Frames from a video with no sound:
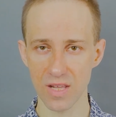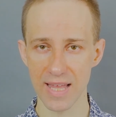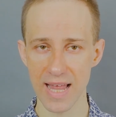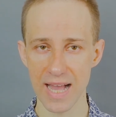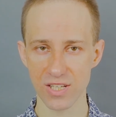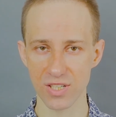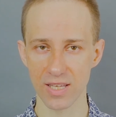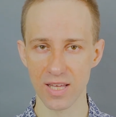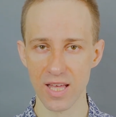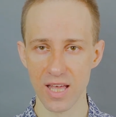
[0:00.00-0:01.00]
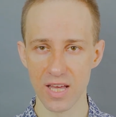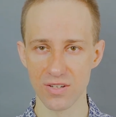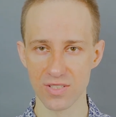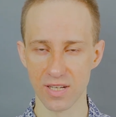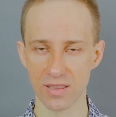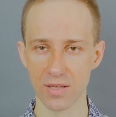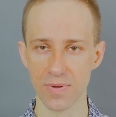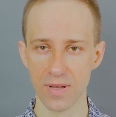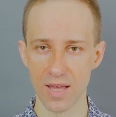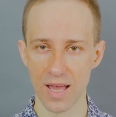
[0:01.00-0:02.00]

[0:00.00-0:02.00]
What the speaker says: And actually, here's a clip